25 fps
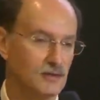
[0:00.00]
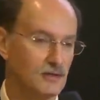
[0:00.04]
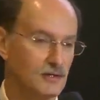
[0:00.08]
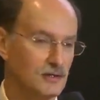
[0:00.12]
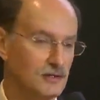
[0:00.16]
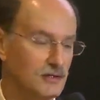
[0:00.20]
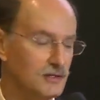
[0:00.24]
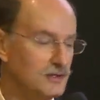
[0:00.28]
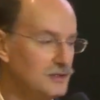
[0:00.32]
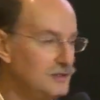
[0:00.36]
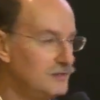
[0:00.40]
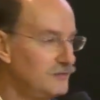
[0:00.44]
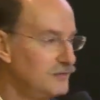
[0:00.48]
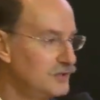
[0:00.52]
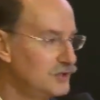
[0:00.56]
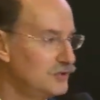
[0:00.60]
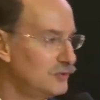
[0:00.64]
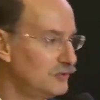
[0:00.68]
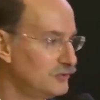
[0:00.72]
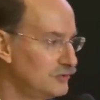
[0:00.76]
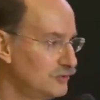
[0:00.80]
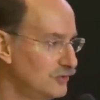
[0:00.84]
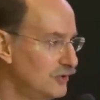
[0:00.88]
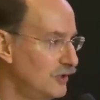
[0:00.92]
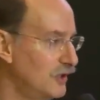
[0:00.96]
are
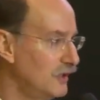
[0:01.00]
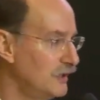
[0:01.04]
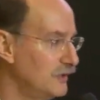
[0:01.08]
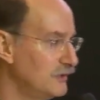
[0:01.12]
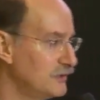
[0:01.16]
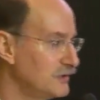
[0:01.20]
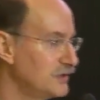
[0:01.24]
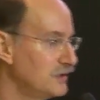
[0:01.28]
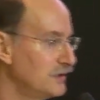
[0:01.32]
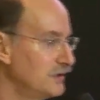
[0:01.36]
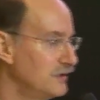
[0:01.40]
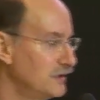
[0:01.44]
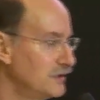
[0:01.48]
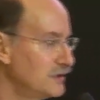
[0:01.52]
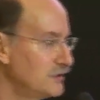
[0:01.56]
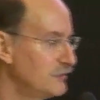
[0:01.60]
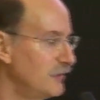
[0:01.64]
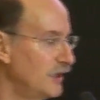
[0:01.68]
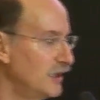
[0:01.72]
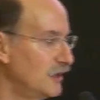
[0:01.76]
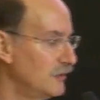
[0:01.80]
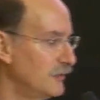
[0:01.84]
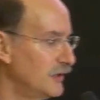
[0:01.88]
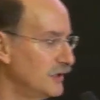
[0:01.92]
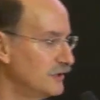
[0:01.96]
individual trials in the
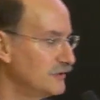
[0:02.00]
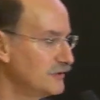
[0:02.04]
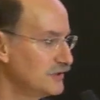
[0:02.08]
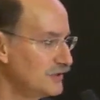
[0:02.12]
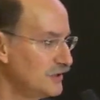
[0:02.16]
experiment,